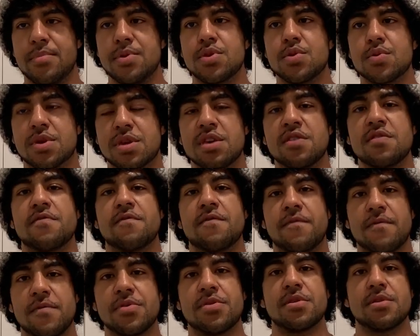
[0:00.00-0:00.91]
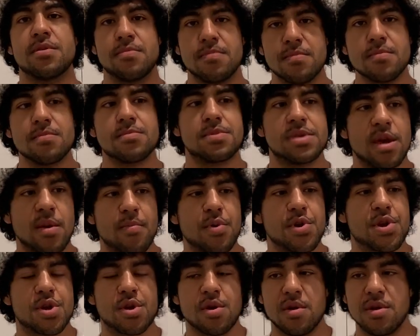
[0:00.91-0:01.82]
you give the
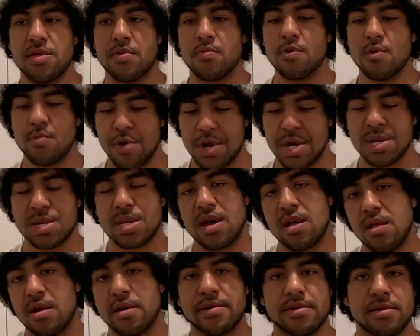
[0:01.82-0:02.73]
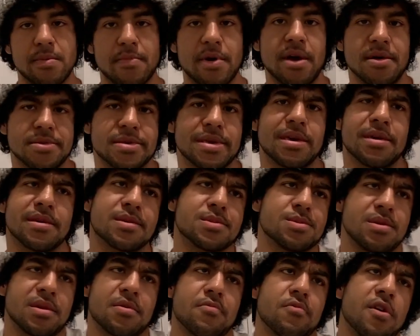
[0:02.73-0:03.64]
temperature in the room, which is how long it about
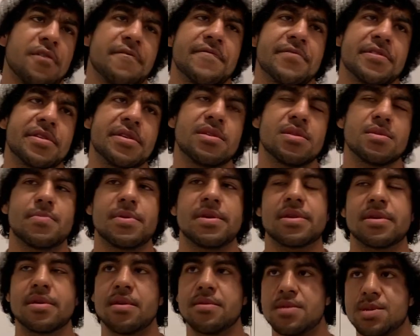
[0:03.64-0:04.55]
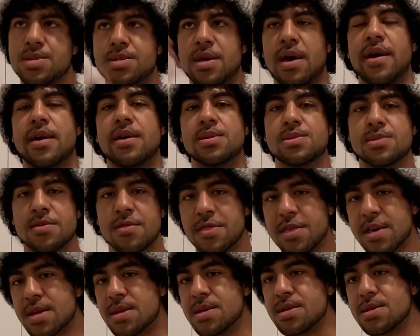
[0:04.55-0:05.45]
takes, like roughly, depending on the size and
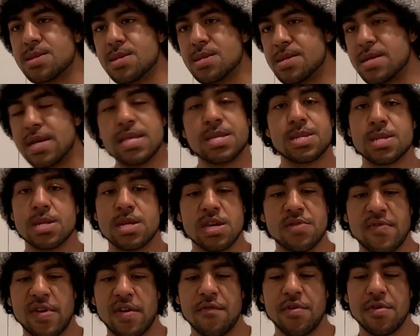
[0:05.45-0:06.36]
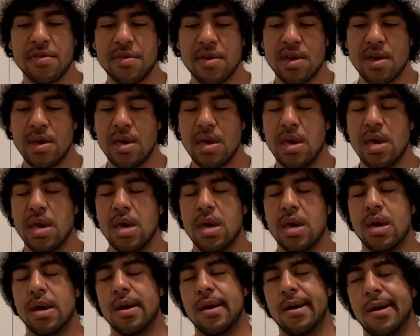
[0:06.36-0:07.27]
thickness and density of everything.
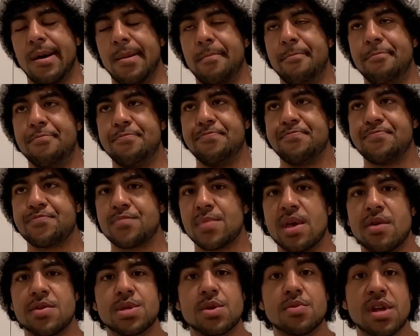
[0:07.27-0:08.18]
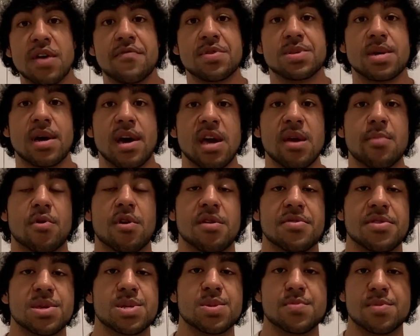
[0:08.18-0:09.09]
I don't have a timer
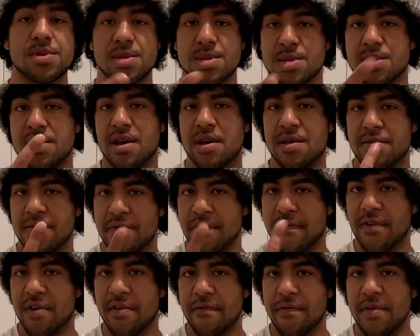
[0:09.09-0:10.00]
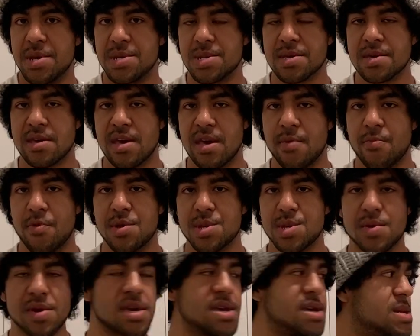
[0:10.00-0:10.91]
on this one. It's not the front-facing camera,
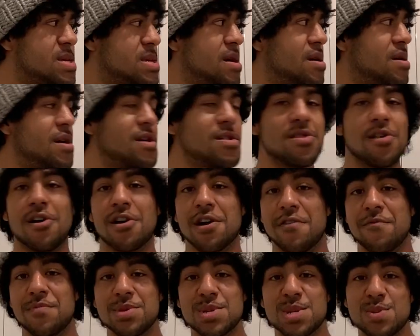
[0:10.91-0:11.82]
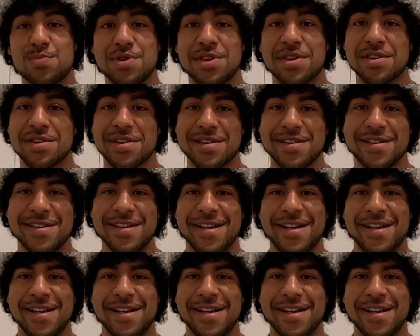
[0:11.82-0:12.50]
so I can't tell how long I've been speaking.